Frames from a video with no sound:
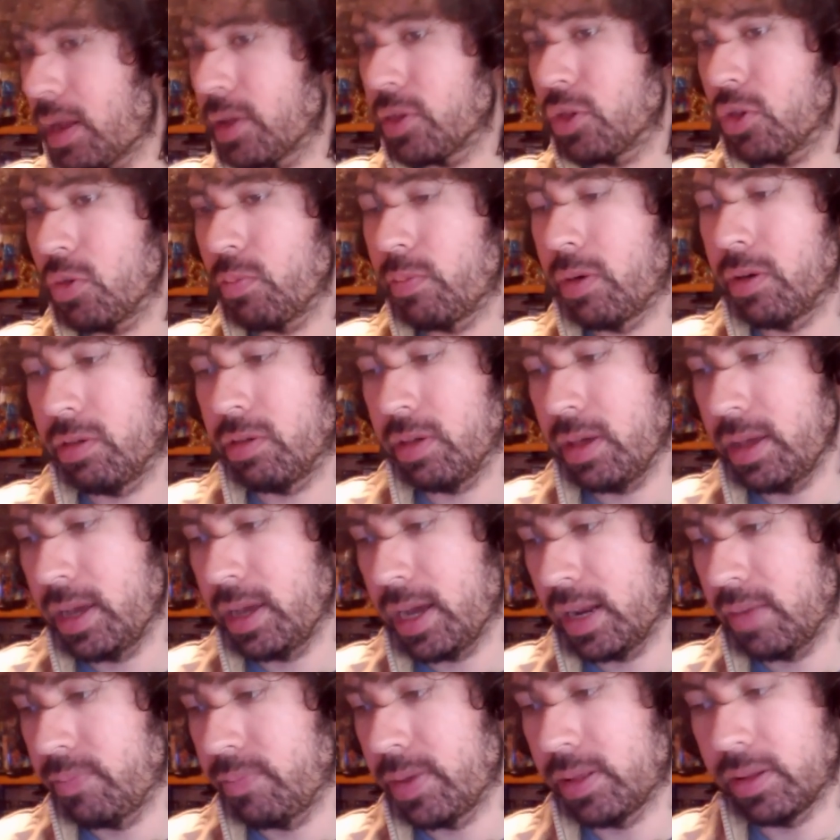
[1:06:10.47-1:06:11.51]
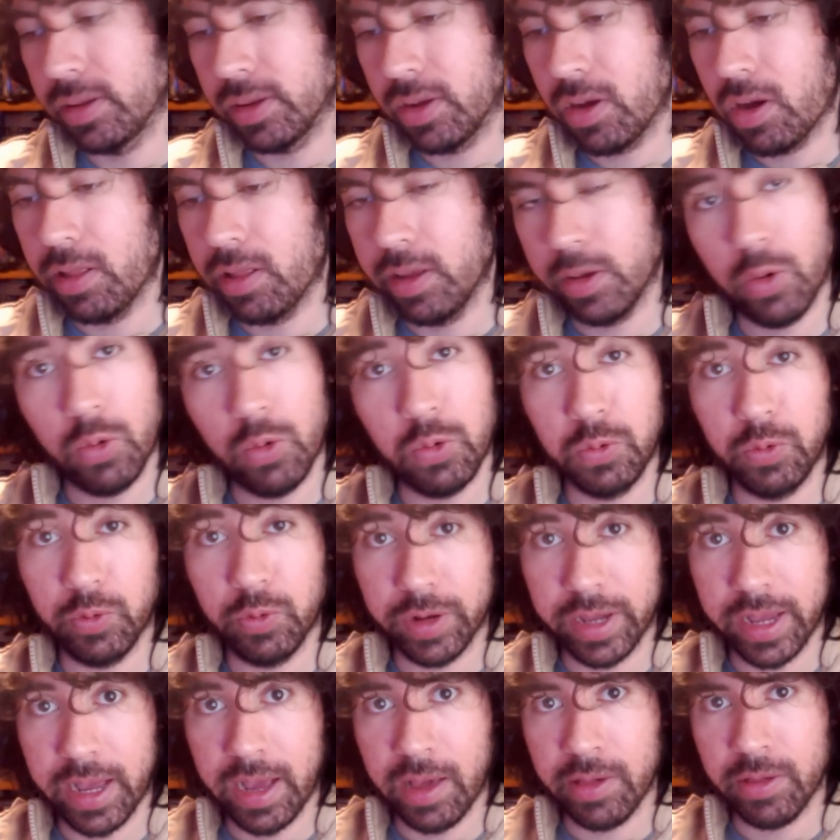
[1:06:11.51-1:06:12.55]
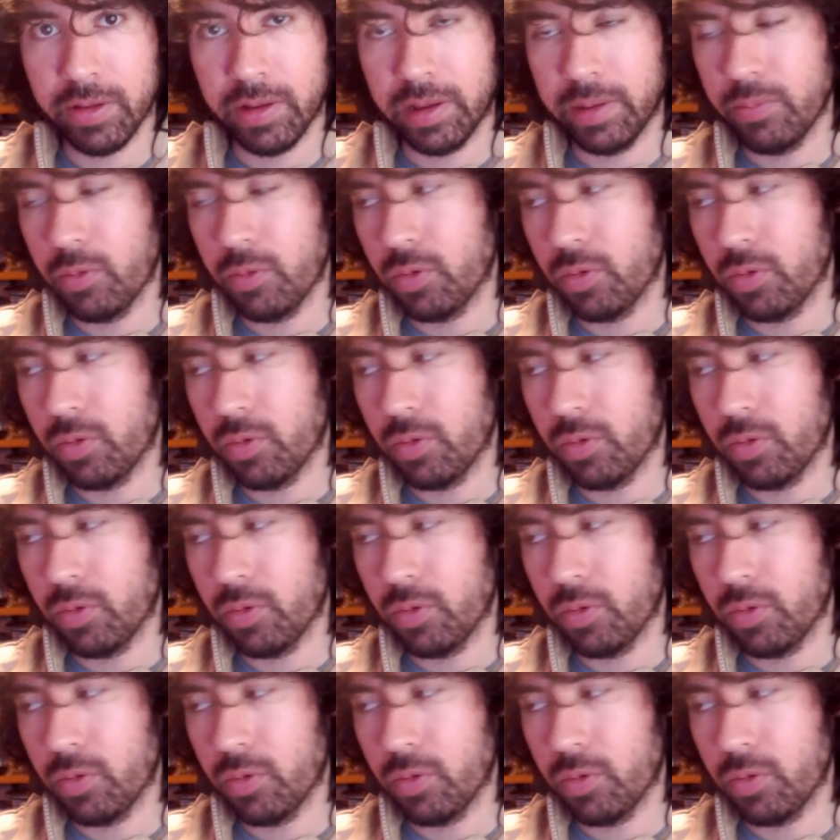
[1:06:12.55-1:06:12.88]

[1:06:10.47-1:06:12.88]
not so much a kind of melancholic older cast